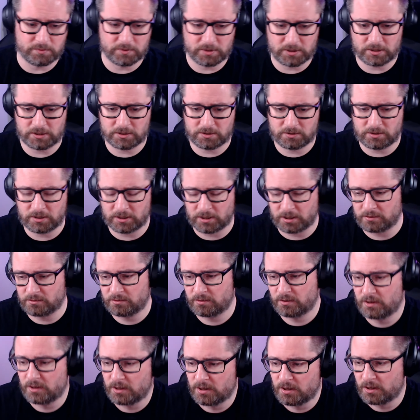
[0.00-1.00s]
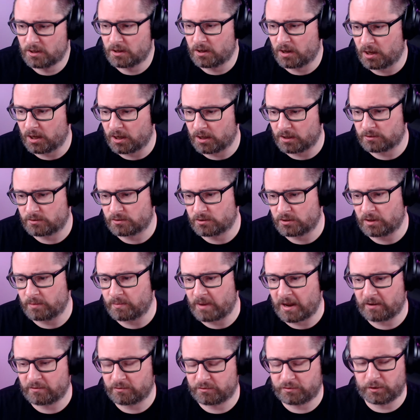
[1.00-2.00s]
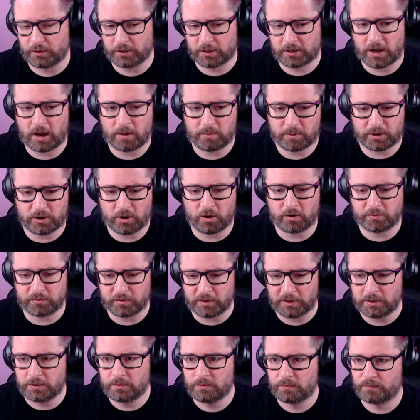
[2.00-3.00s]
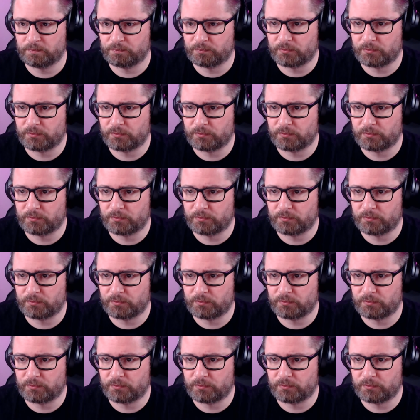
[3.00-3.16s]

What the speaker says: the amount for a cup of coffee